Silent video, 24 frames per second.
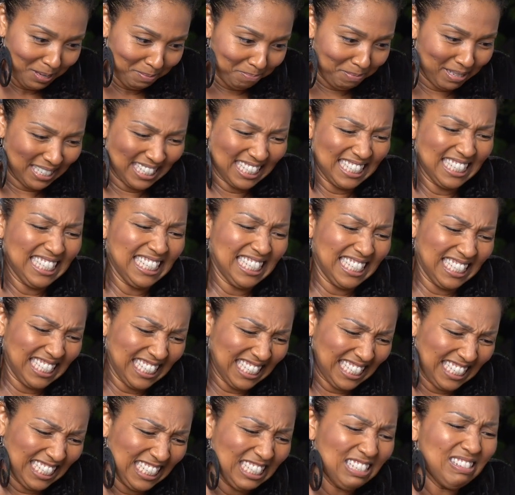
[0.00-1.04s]
But I had to
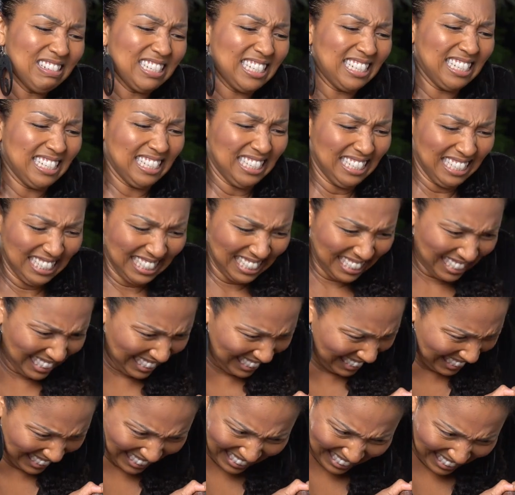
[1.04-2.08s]
do it. I
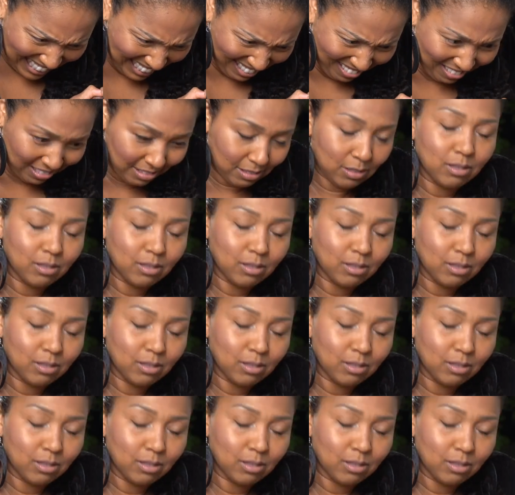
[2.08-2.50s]
had to.